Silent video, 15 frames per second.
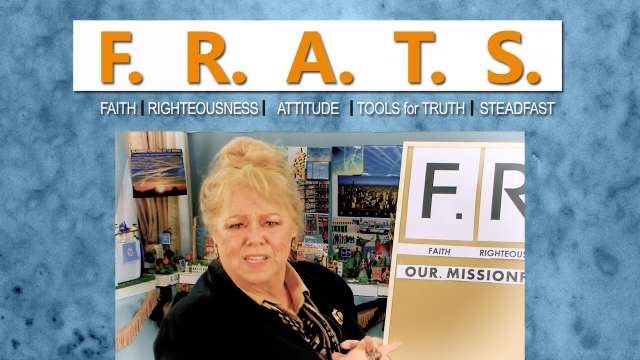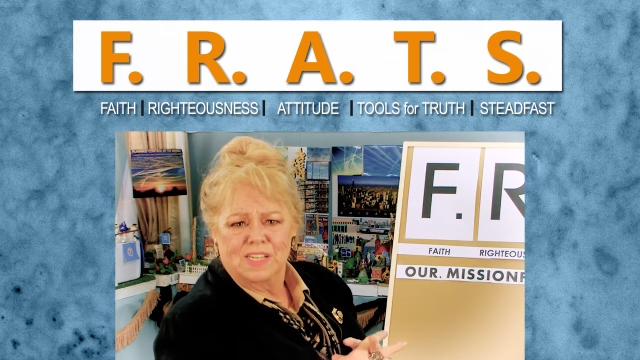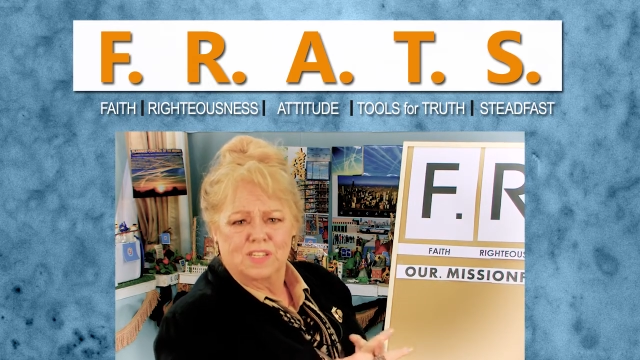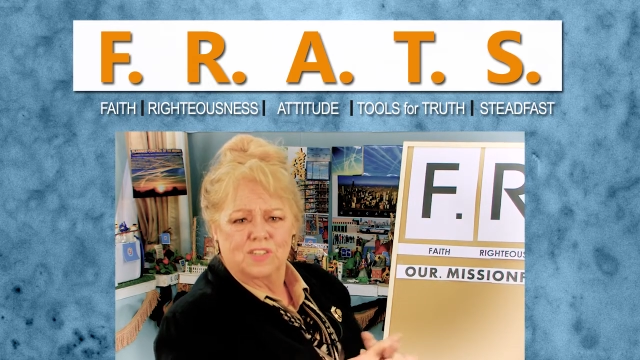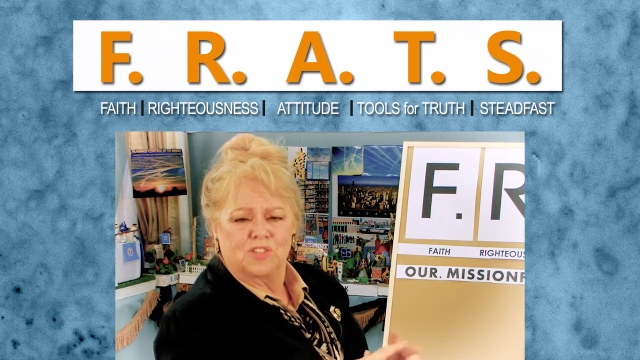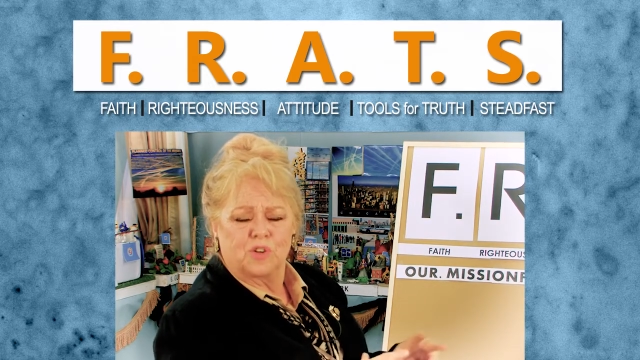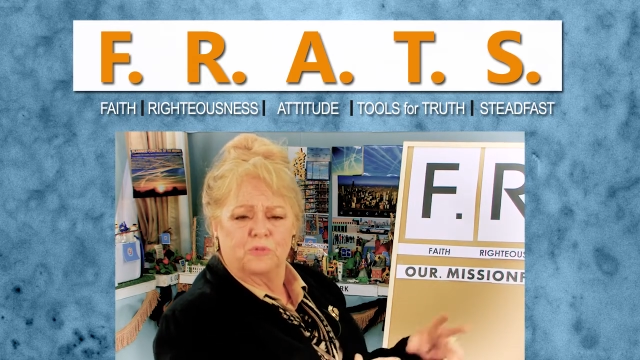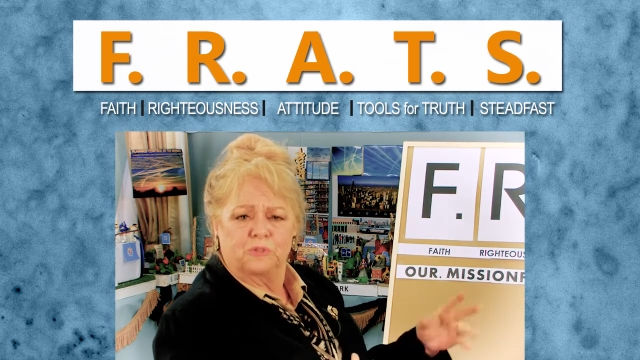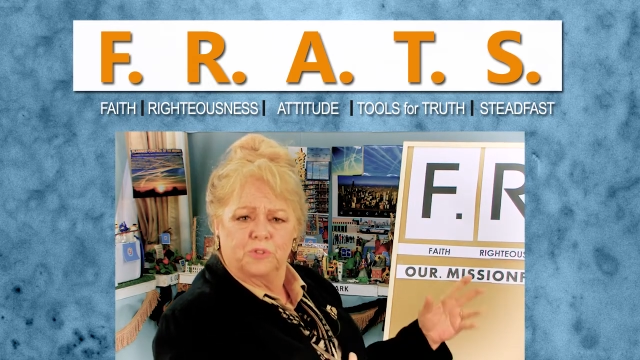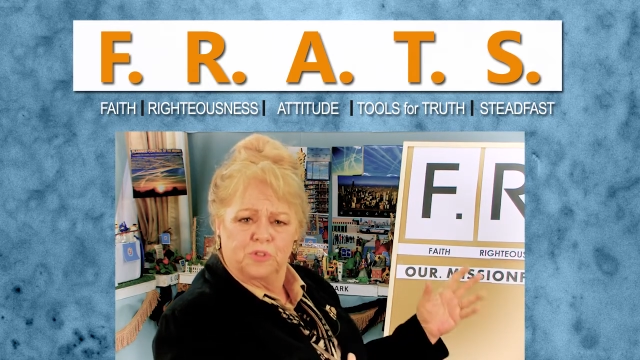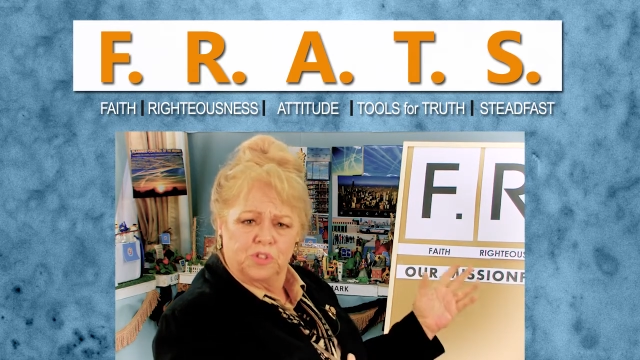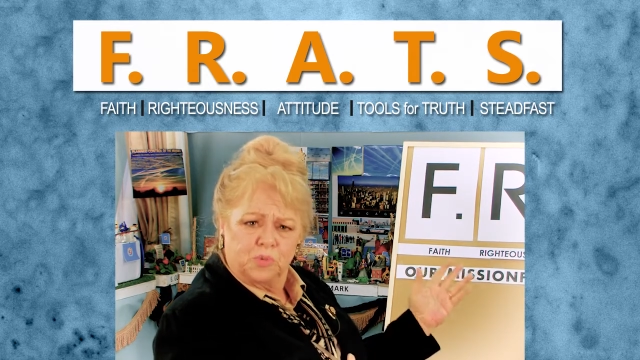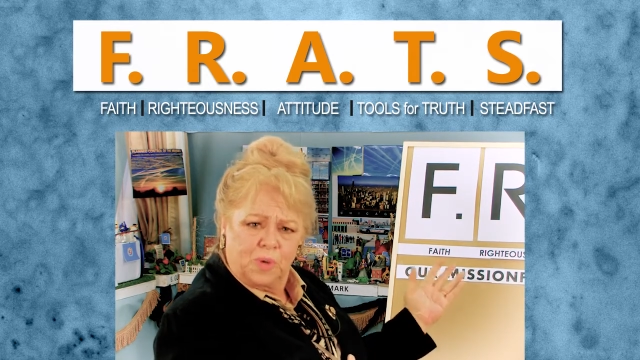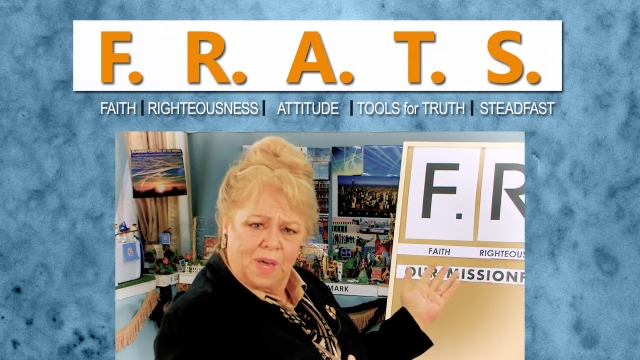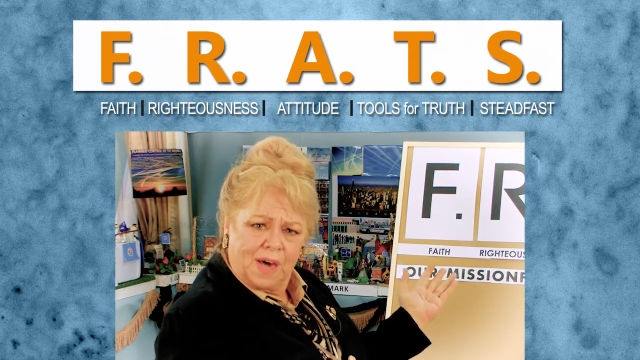So
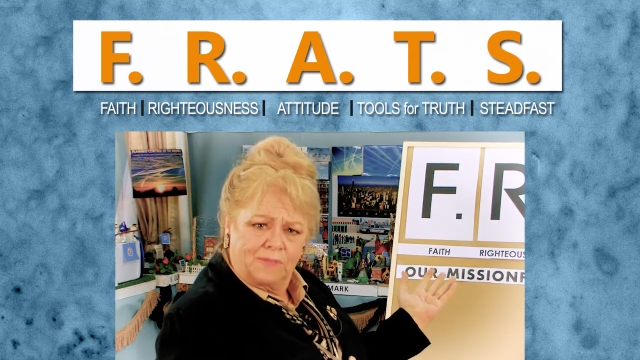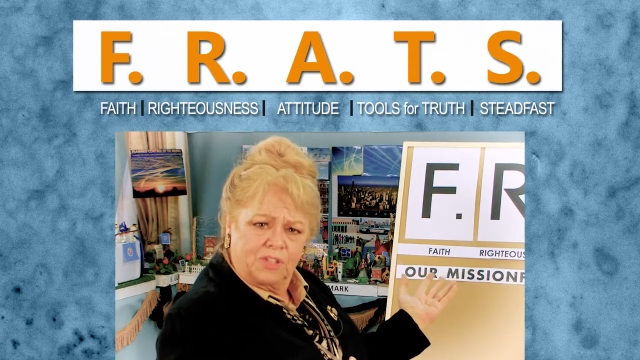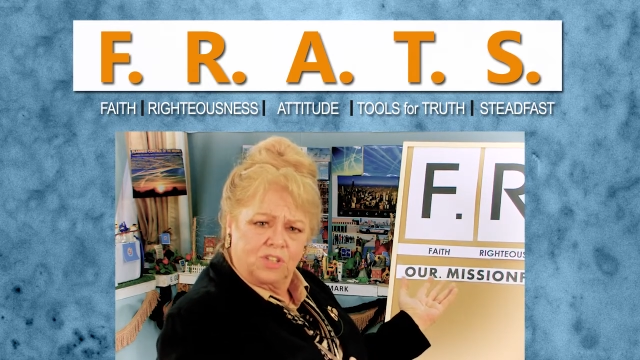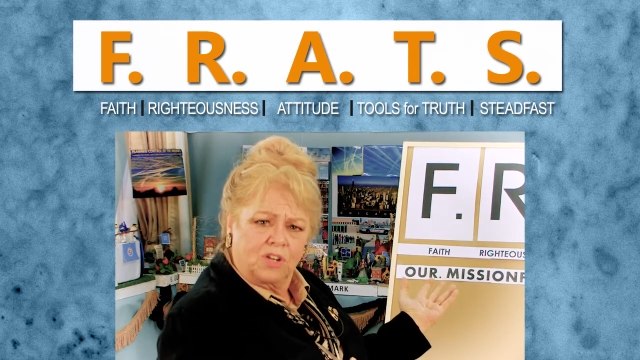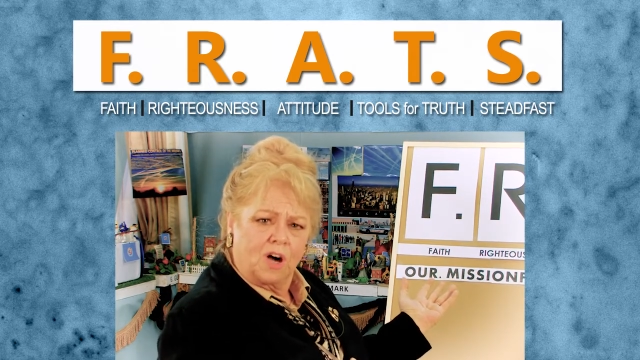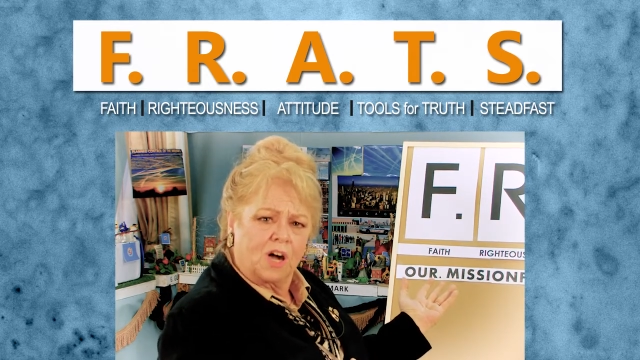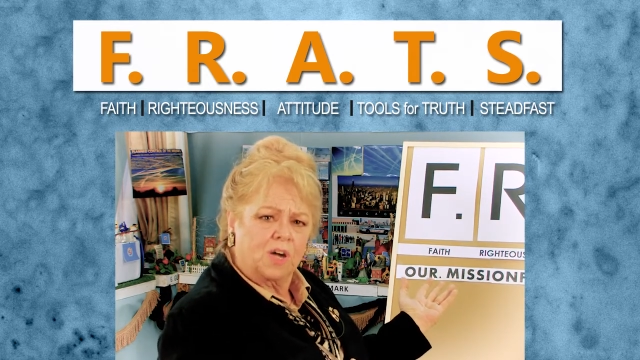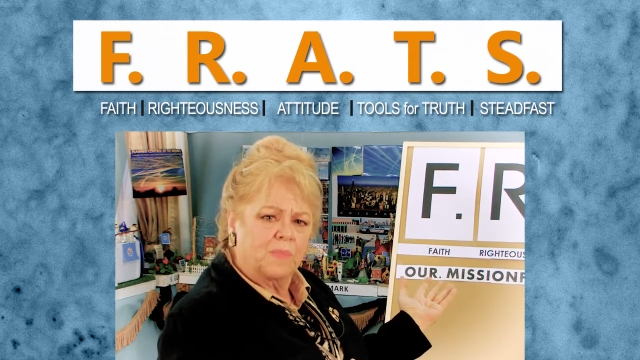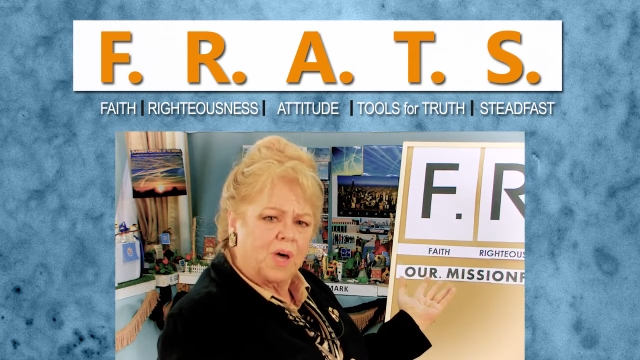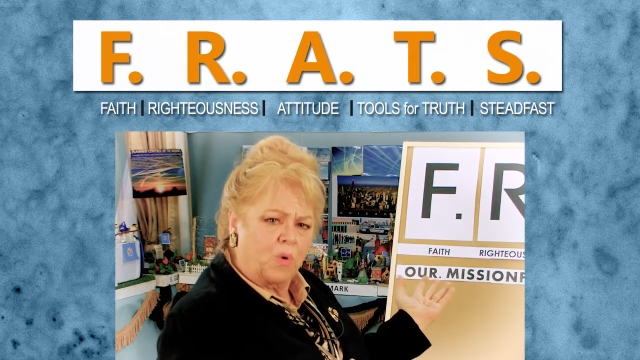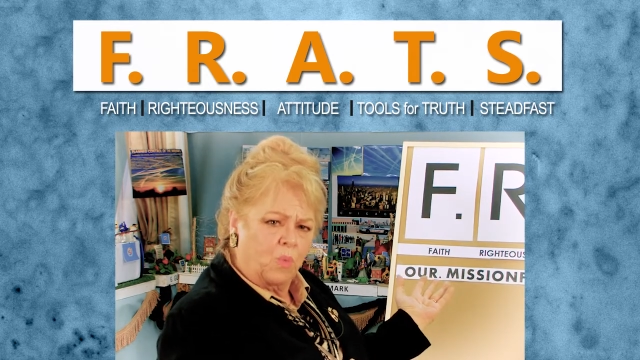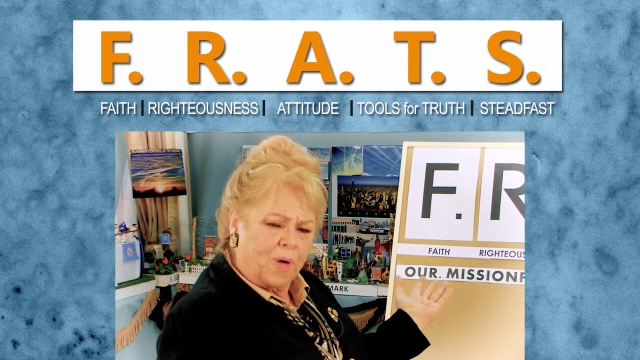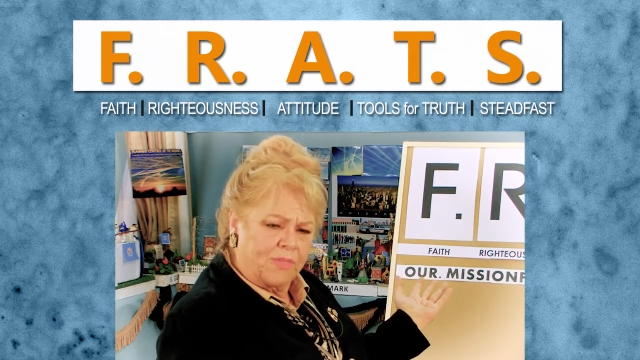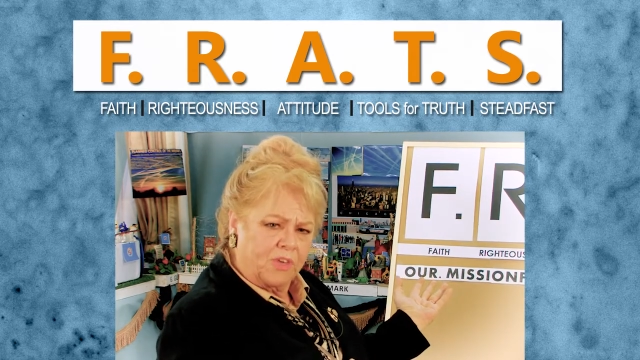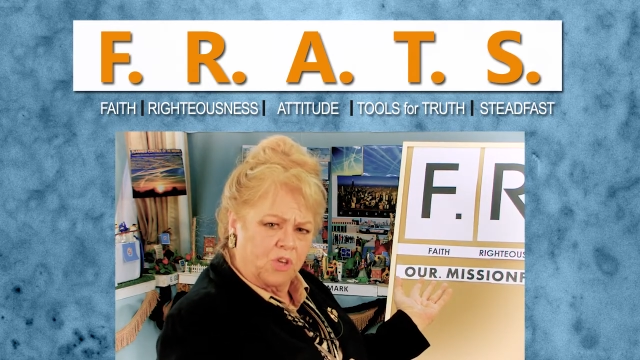first we have to talk about
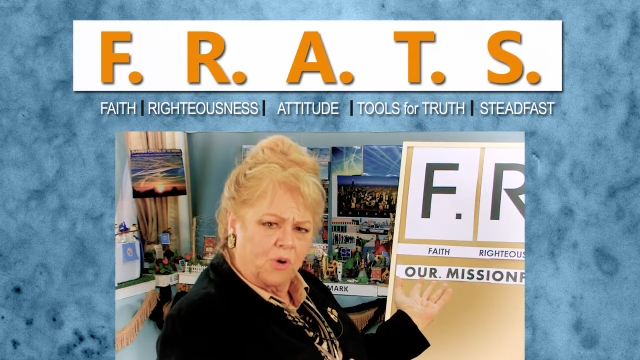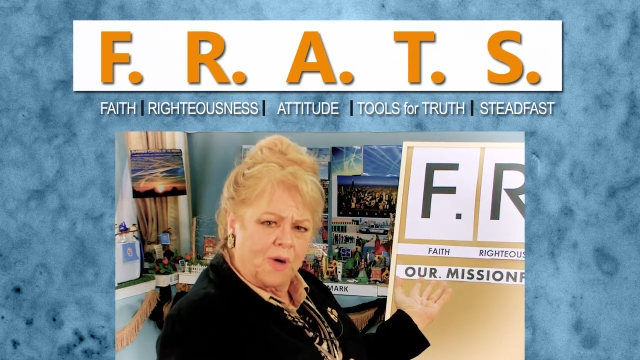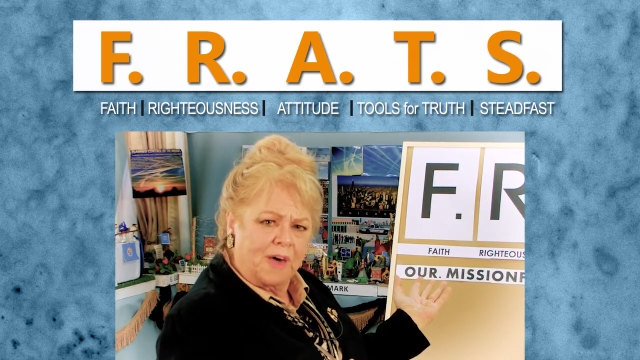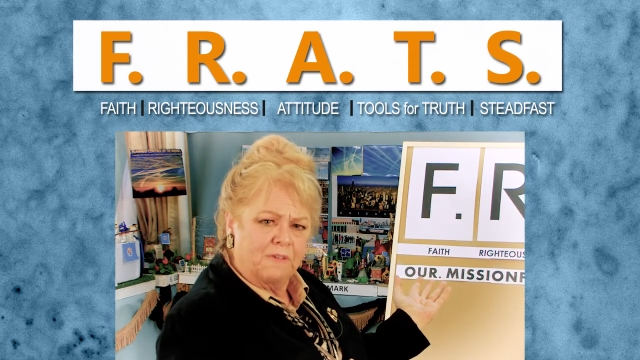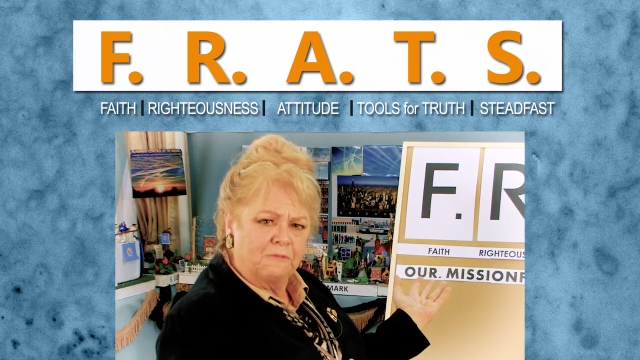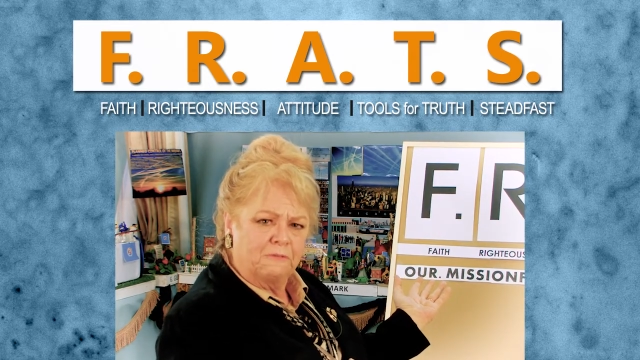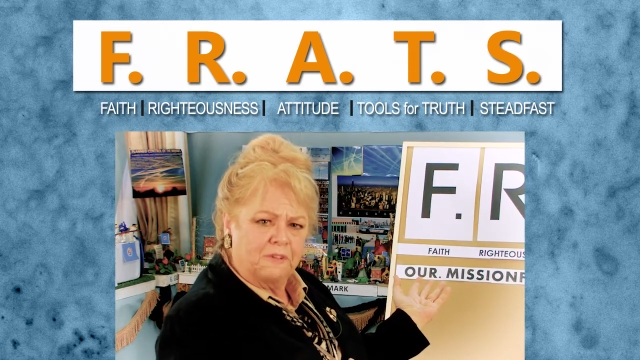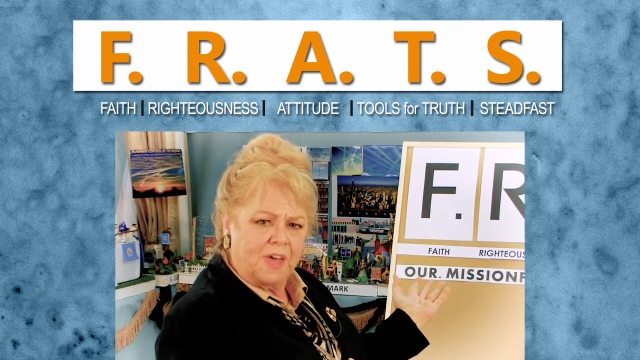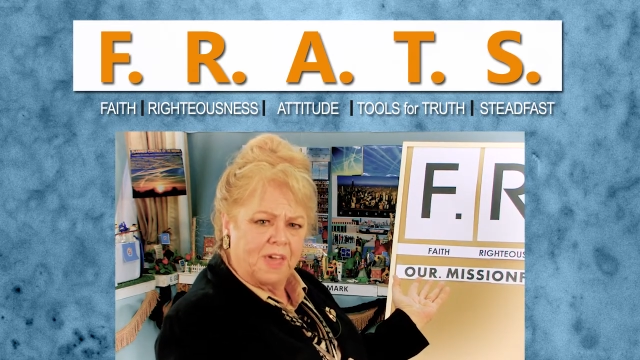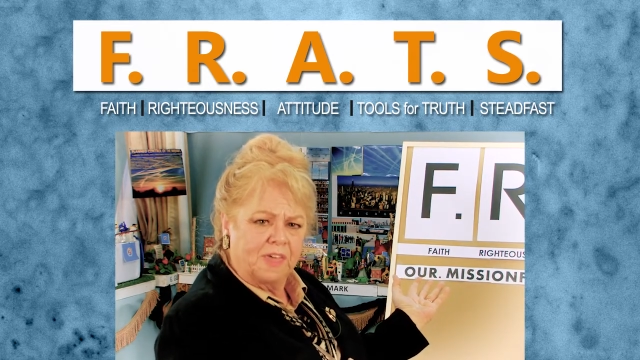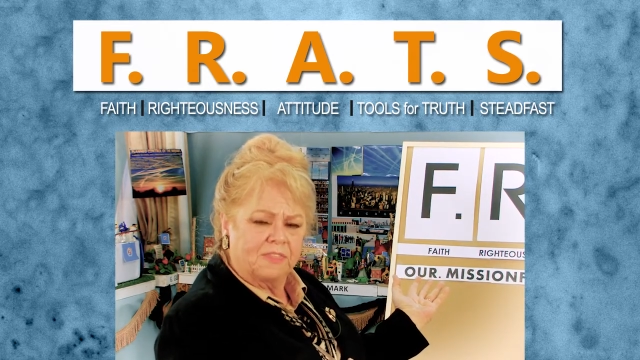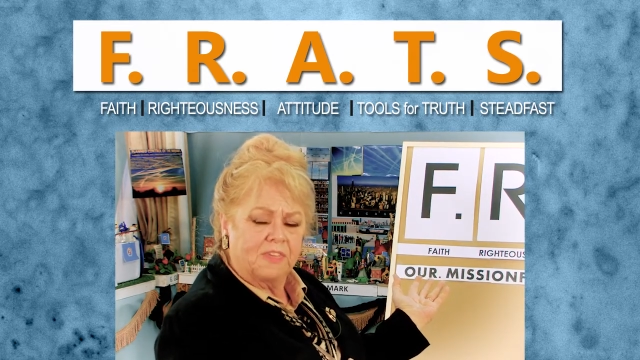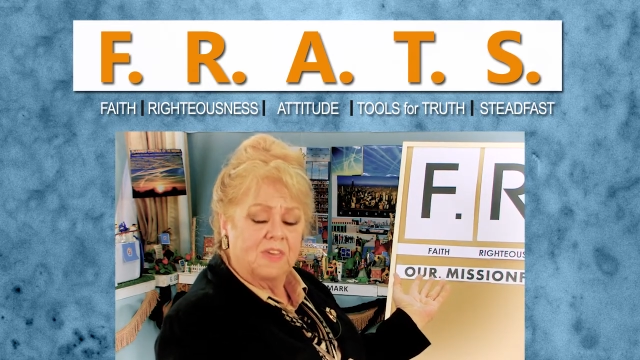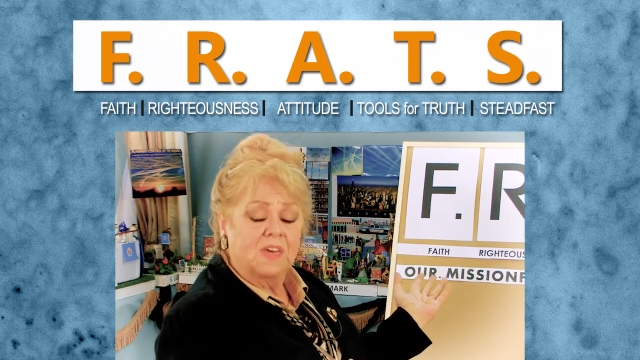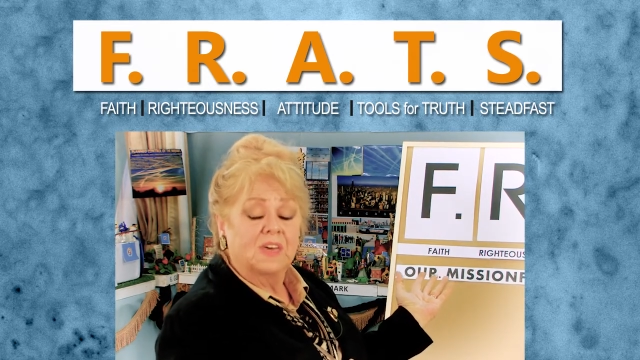whether you have faith.